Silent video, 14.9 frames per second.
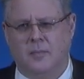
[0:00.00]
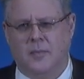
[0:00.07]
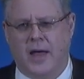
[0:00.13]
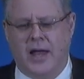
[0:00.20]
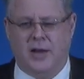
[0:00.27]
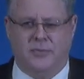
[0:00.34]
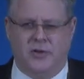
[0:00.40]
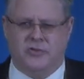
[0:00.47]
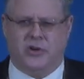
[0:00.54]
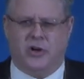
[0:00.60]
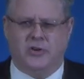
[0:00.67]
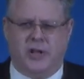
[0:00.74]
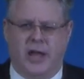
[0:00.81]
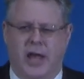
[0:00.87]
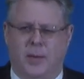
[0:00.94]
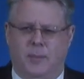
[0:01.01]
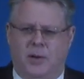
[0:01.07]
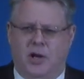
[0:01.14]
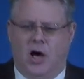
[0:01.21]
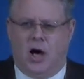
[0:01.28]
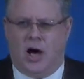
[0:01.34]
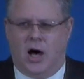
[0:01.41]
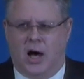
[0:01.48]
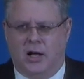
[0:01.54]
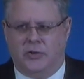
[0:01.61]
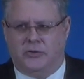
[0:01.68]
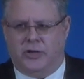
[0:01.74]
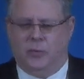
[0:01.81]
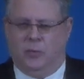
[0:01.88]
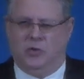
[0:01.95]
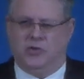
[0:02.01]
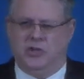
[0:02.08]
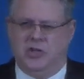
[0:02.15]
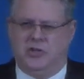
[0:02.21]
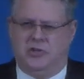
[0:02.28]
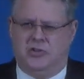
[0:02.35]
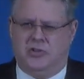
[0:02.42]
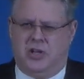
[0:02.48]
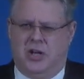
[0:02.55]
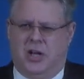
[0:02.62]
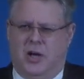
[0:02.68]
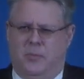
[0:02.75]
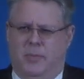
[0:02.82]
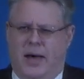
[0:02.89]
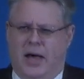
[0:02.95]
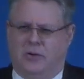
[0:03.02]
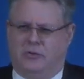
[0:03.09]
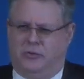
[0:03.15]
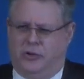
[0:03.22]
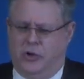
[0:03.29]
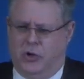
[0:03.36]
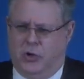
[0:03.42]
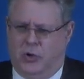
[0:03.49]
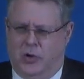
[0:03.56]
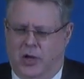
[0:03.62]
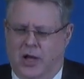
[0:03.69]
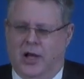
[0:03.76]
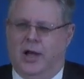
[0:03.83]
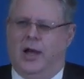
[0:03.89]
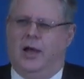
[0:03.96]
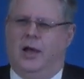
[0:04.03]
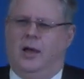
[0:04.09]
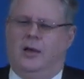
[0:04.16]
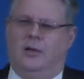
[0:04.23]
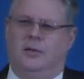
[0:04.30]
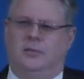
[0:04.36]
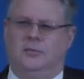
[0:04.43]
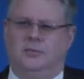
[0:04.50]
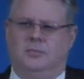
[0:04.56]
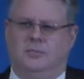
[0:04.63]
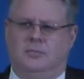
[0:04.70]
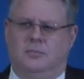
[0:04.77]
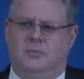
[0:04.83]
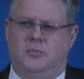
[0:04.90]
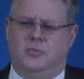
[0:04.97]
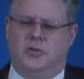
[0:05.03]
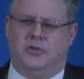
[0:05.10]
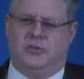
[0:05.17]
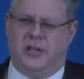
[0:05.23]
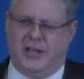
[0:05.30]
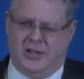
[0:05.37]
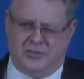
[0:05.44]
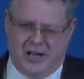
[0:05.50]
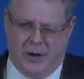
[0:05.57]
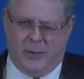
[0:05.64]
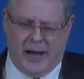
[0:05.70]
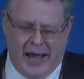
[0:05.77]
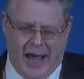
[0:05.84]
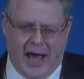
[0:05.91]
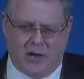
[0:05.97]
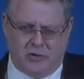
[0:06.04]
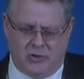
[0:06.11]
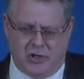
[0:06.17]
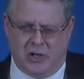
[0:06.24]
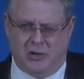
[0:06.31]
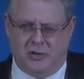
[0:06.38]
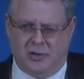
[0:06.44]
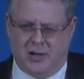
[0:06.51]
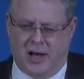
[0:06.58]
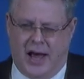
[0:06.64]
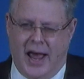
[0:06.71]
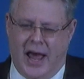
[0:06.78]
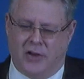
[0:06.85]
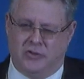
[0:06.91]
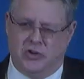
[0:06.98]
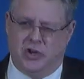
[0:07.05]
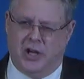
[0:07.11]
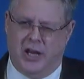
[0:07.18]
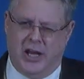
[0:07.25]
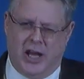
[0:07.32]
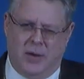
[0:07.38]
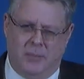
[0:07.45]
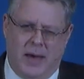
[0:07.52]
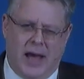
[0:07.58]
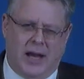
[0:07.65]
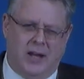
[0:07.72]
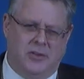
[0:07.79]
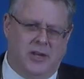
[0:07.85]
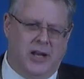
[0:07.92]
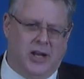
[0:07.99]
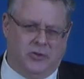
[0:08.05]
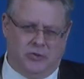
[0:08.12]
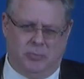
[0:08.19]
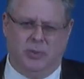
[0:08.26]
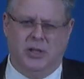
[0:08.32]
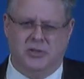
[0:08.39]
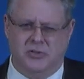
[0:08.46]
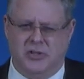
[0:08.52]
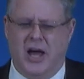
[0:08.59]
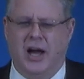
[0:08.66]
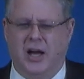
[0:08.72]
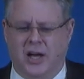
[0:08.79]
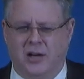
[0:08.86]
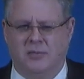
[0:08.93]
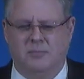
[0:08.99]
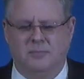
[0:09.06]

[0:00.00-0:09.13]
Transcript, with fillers: And if they start to hem and haw and say, well, Jesus can come back soon, just say, that's not what I asked you. I asked you, could he come back in the next split second?